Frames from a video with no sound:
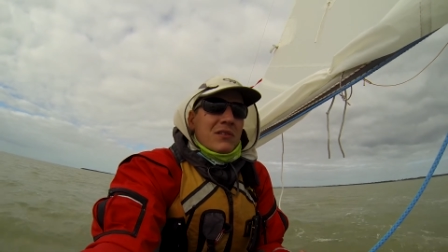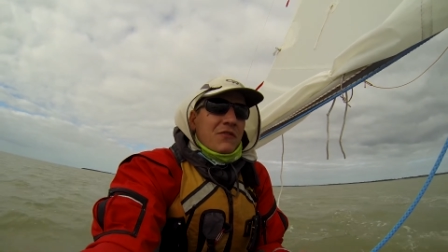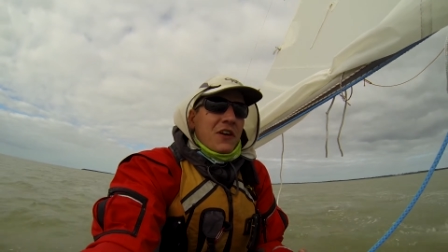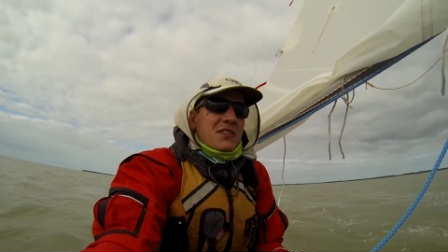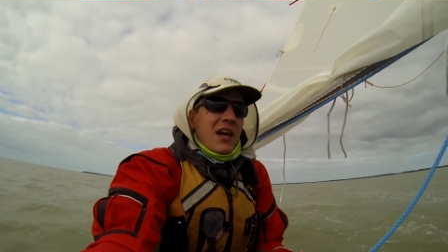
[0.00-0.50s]

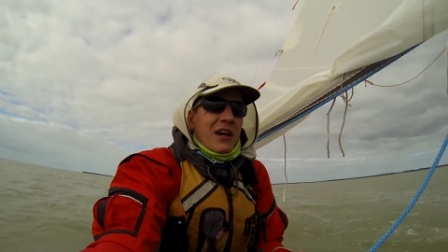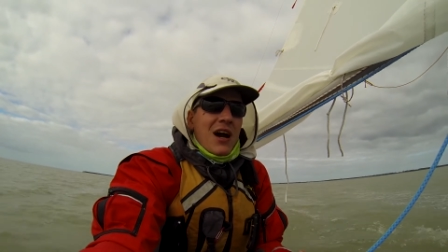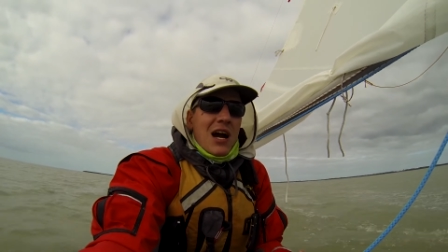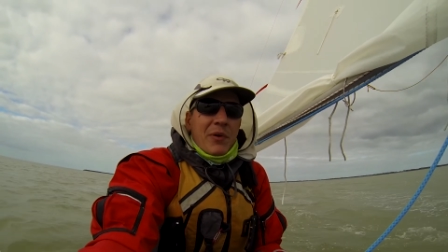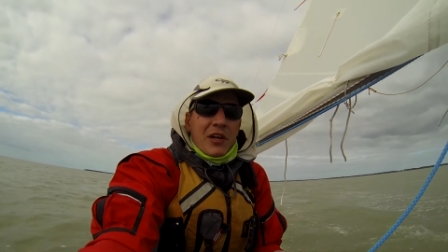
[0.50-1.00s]
fix that
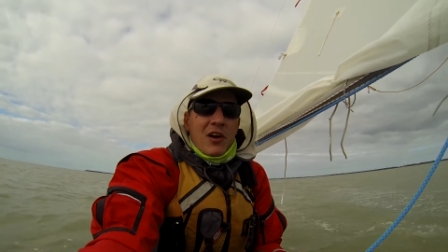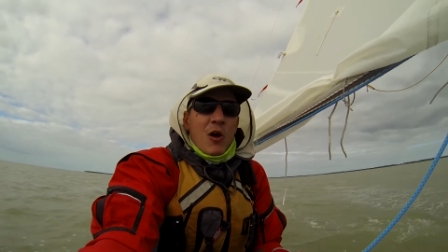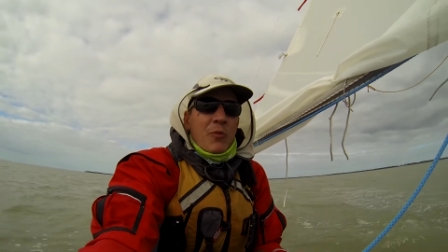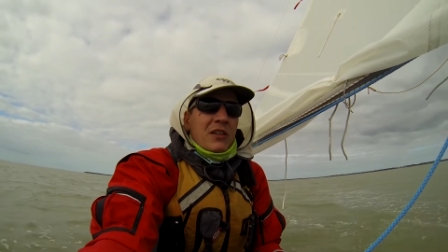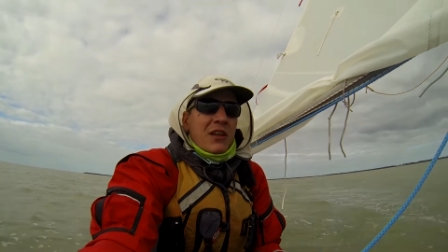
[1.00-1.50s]
cockpit
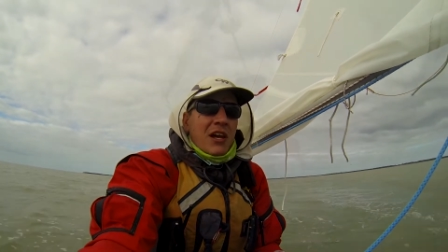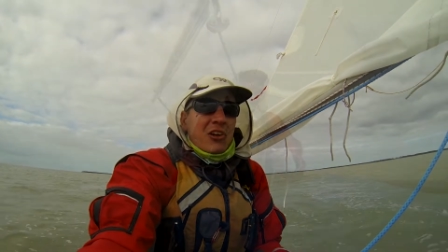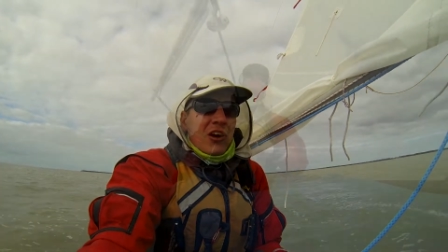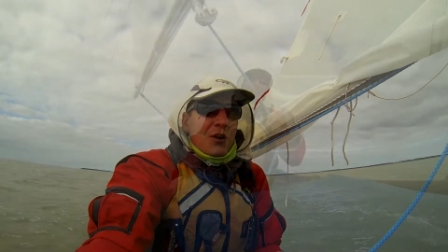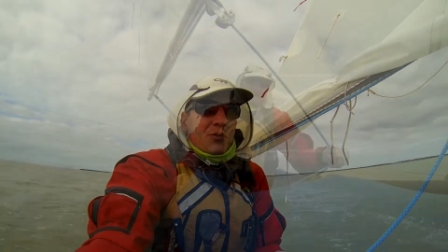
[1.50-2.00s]
combing that I
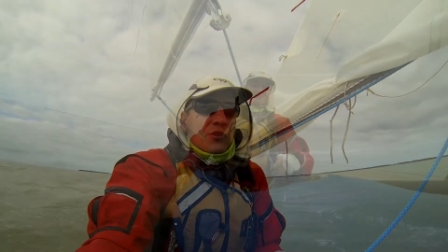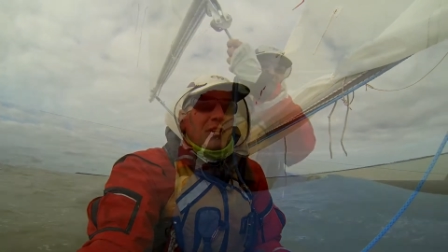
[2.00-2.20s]
cracked with the